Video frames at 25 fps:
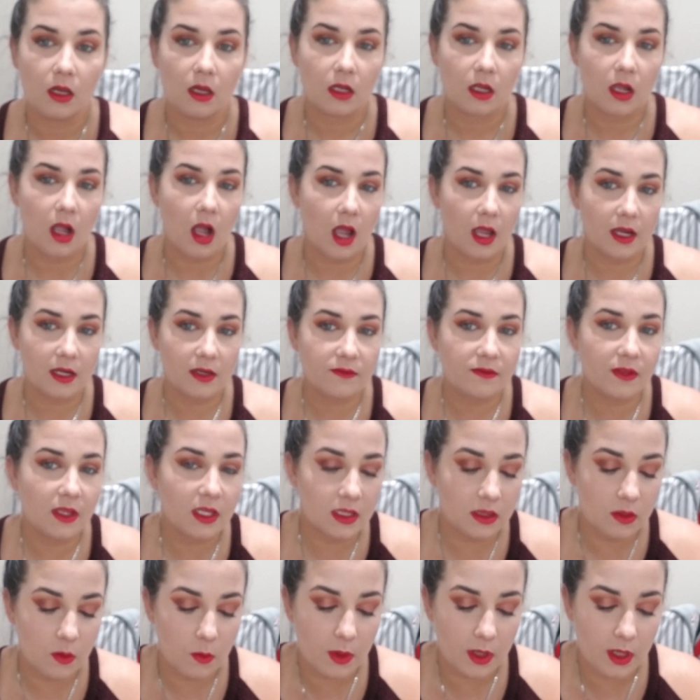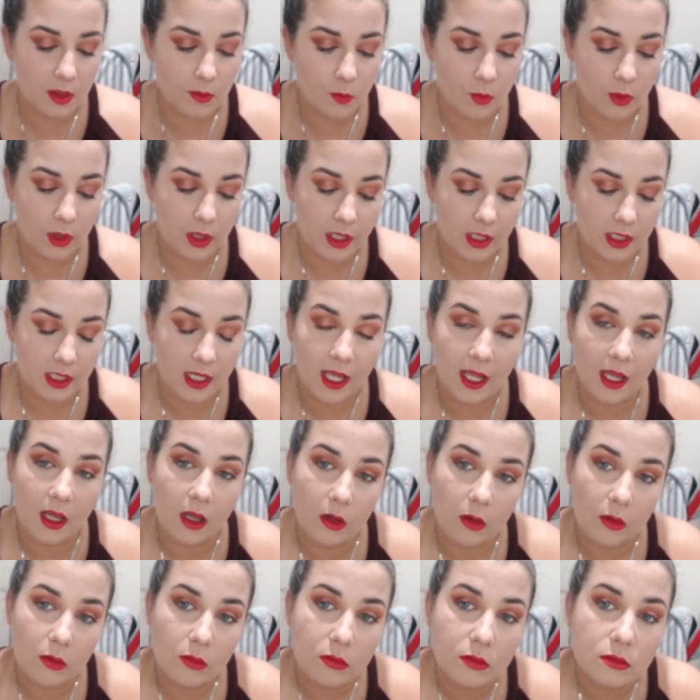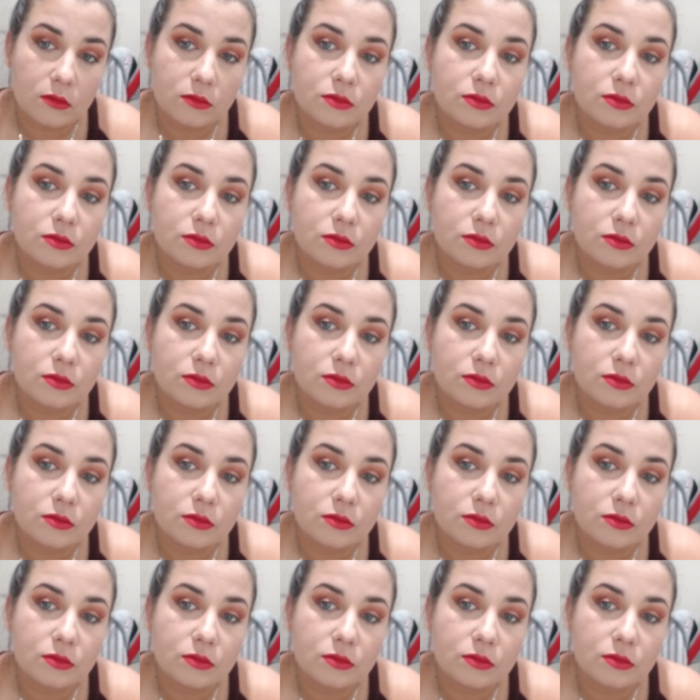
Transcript: Kind of like the one I'm wearing now,